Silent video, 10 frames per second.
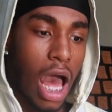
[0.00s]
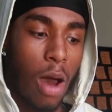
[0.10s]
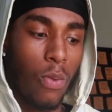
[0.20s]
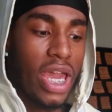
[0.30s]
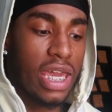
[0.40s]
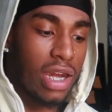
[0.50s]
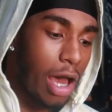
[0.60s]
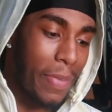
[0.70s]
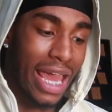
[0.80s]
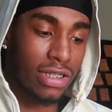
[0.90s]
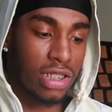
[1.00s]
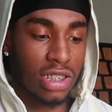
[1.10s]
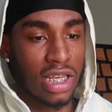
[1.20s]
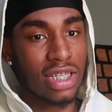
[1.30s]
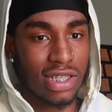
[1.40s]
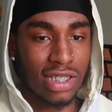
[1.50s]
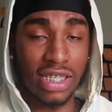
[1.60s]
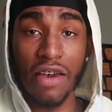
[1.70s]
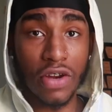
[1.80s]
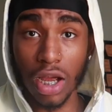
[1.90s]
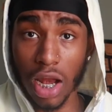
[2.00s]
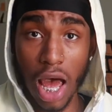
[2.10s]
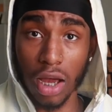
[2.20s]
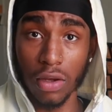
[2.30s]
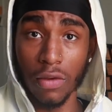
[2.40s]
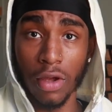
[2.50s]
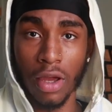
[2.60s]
I'm waking up at six to seven o'clock